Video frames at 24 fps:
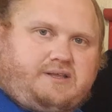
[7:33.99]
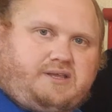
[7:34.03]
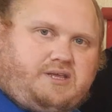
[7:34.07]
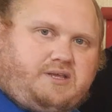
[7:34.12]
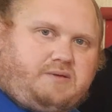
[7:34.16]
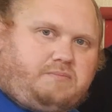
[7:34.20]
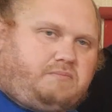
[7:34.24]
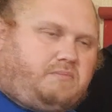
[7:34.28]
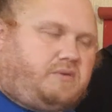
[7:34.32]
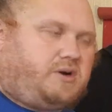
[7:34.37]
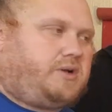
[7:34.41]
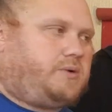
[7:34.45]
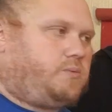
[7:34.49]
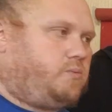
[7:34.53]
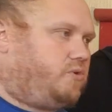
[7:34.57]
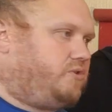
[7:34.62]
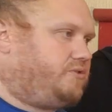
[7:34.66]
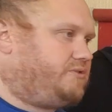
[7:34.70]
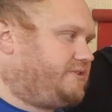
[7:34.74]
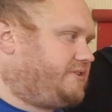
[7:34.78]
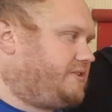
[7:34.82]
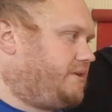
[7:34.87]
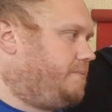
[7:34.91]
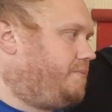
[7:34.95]
you might
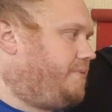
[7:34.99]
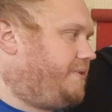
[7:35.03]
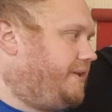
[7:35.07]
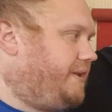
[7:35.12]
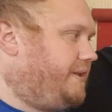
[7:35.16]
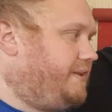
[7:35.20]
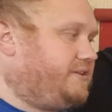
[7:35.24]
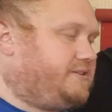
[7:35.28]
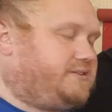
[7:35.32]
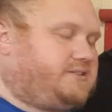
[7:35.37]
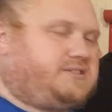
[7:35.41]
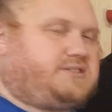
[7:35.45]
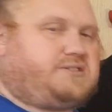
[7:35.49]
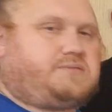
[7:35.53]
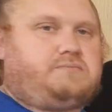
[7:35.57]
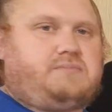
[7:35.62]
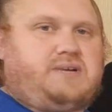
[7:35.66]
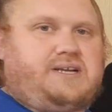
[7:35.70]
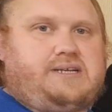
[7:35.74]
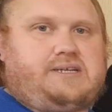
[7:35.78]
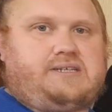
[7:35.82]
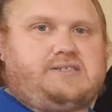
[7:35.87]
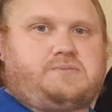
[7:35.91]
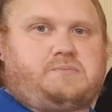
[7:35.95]
want something that doesn't
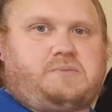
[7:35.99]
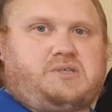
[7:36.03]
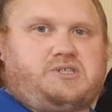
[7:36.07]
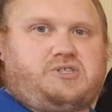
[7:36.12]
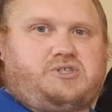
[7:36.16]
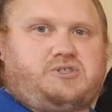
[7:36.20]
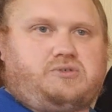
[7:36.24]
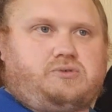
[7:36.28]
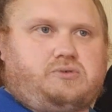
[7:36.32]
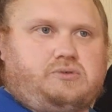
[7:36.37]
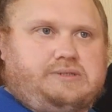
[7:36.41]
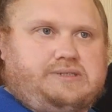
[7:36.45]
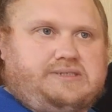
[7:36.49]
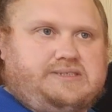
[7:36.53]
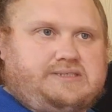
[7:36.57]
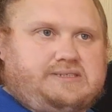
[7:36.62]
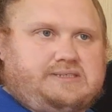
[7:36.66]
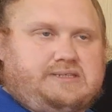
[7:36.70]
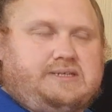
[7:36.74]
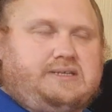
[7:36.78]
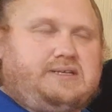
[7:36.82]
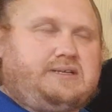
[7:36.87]
make as much noise.